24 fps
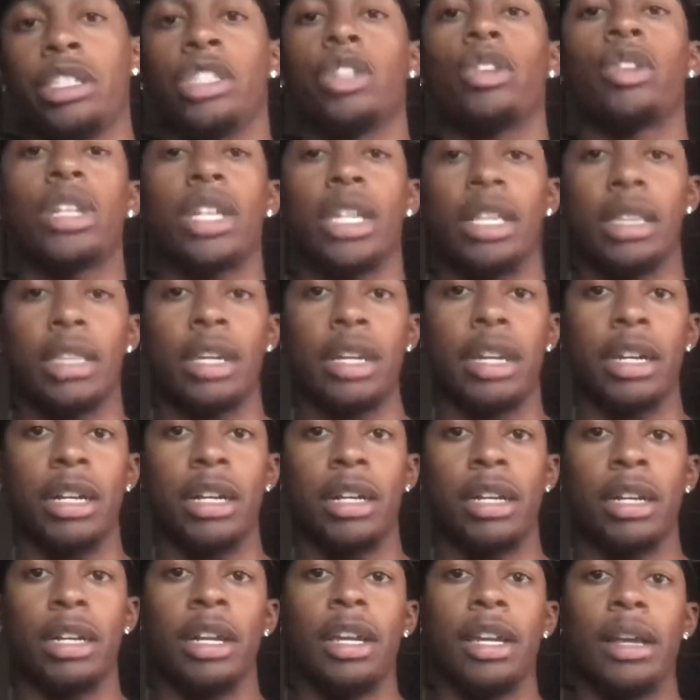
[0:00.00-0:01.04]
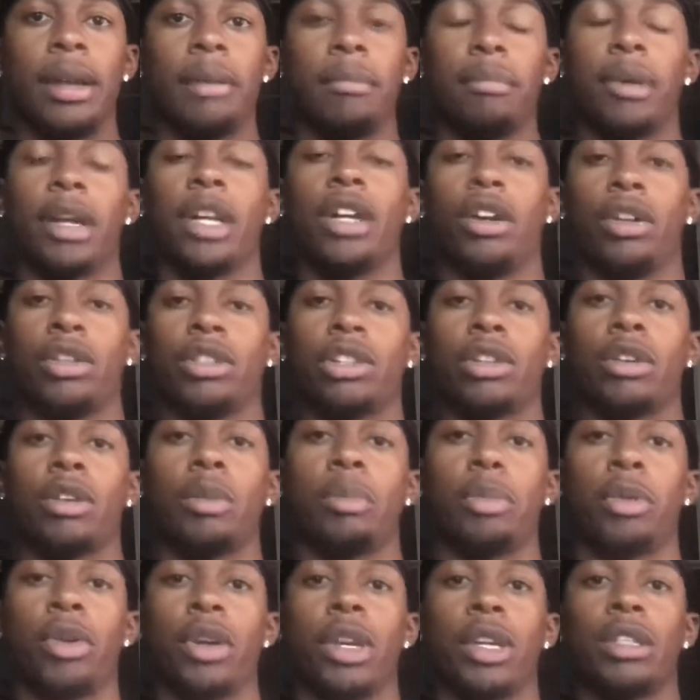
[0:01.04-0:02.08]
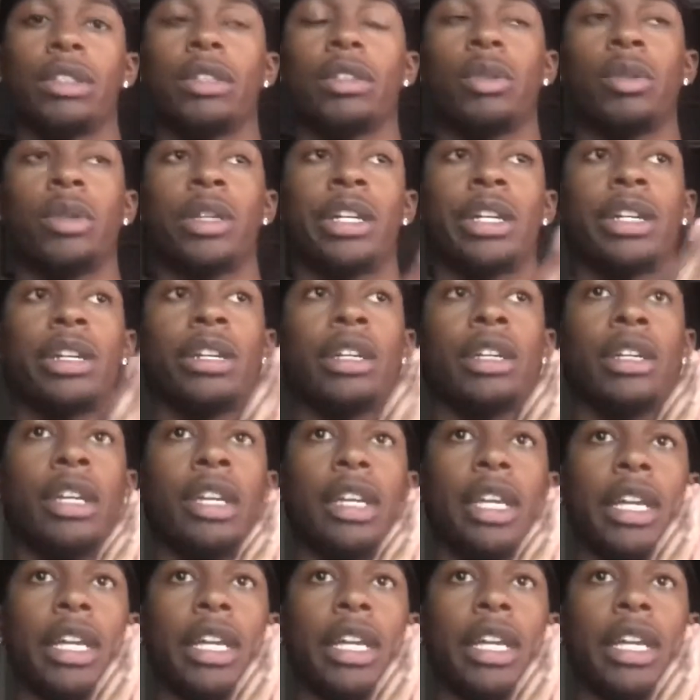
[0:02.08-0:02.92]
You'll get there, but go to a point to where